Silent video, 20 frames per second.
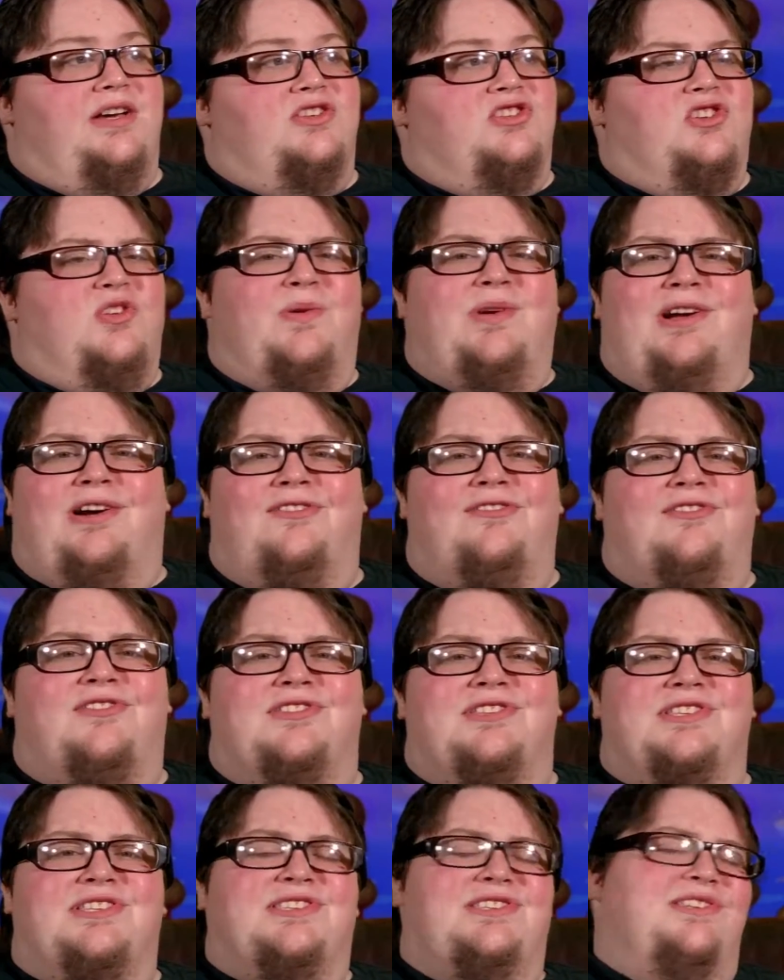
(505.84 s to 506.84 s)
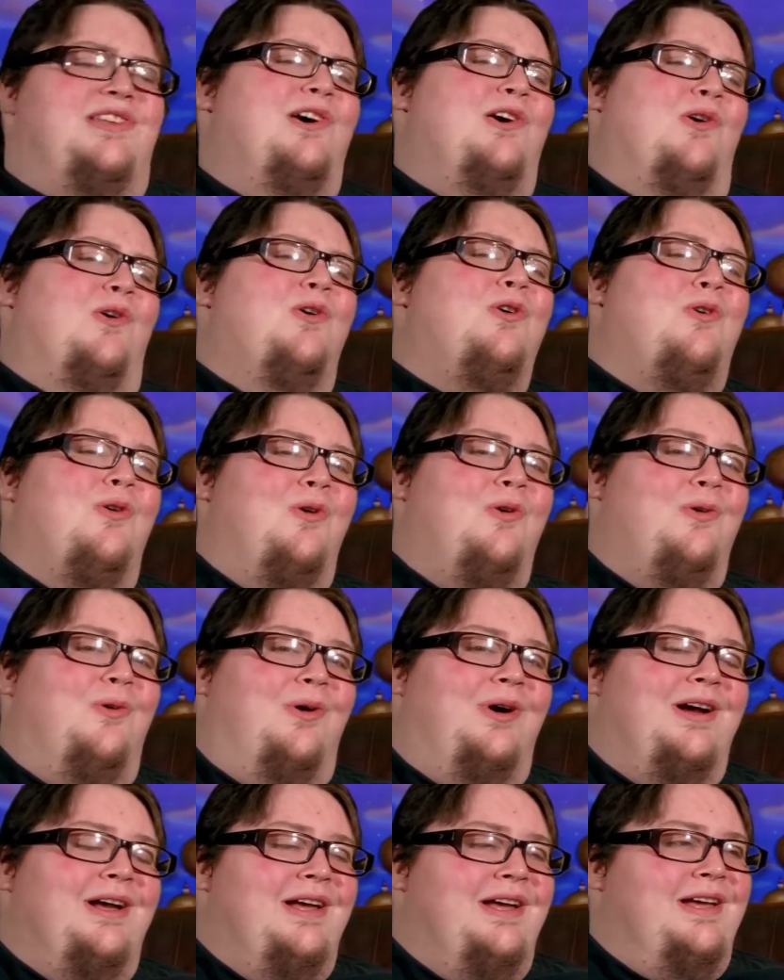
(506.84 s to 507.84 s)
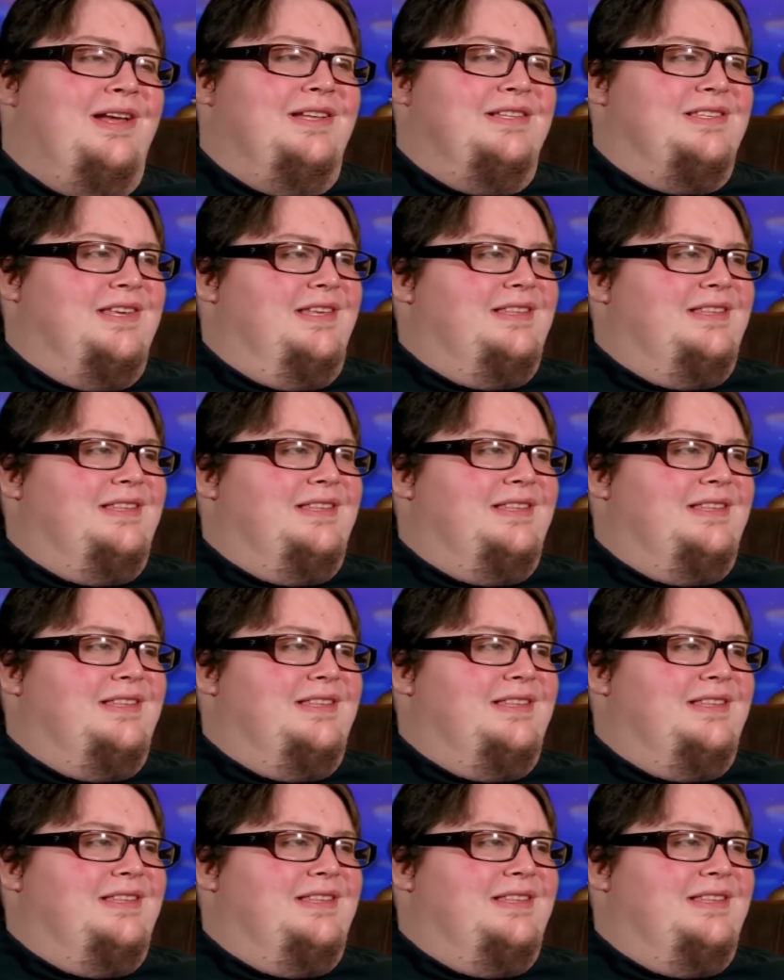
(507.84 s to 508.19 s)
showing off the snow. It's